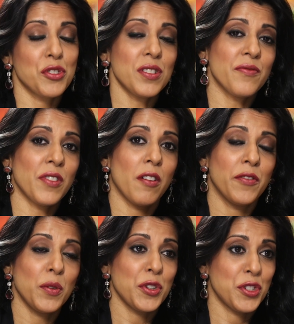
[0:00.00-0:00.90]
just for our
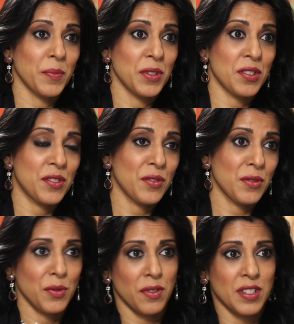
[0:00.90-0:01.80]
viewership, just to
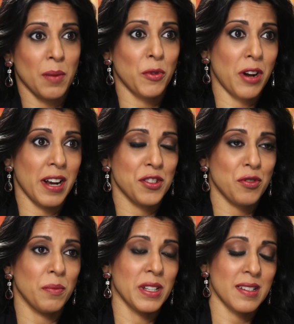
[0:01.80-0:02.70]
sort of summarize
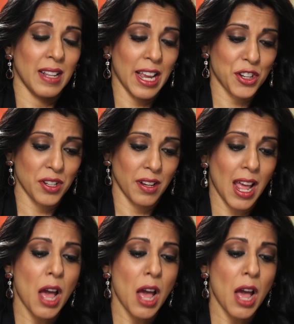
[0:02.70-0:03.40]
treatment selection,